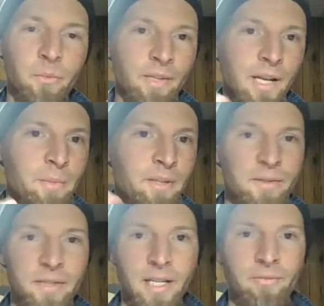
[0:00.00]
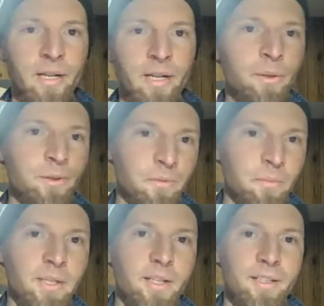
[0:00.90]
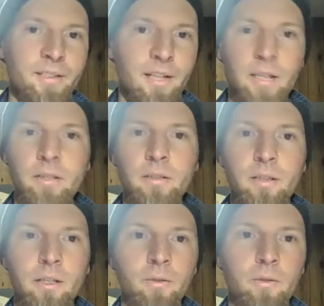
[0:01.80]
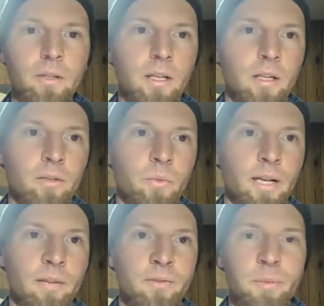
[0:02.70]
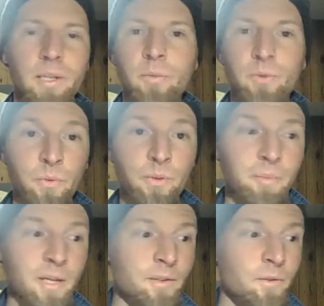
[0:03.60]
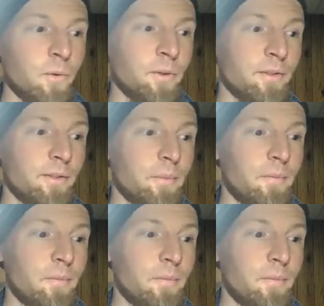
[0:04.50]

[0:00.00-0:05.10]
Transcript: It will not be the same virus from beginning to end. And we have to be able to respond accordingly.